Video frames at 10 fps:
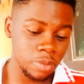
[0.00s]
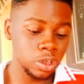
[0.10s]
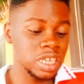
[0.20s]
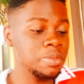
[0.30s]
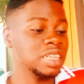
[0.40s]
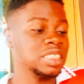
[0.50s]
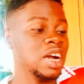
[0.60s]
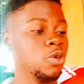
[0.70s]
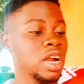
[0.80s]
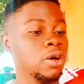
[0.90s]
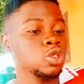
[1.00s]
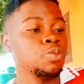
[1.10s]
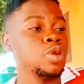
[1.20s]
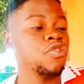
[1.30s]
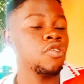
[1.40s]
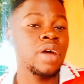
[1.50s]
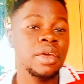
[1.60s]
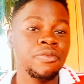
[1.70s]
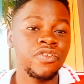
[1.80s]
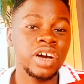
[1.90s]
Help me and thank God. I also pray for
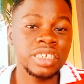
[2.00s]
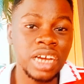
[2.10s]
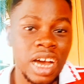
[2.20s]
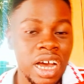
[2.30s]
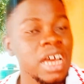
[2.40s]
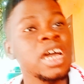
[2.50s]
my father.